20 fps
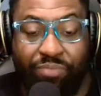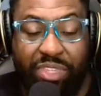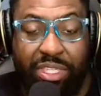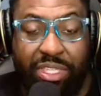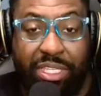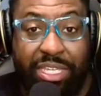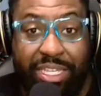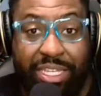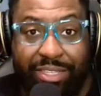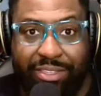
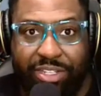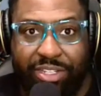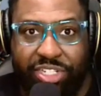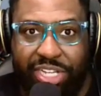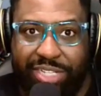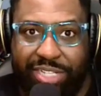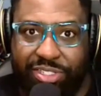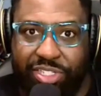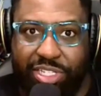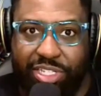need the
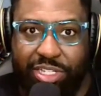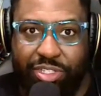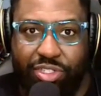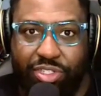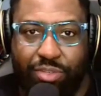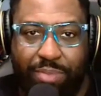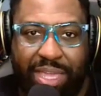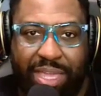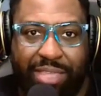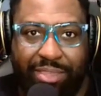Gen Z
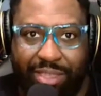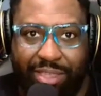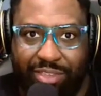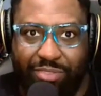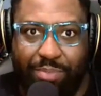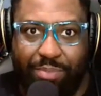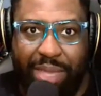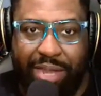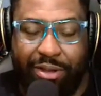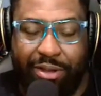to make
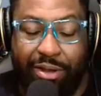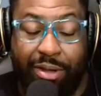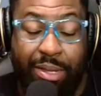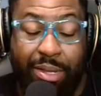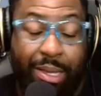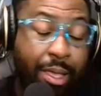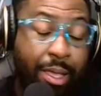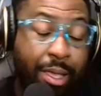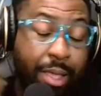things better.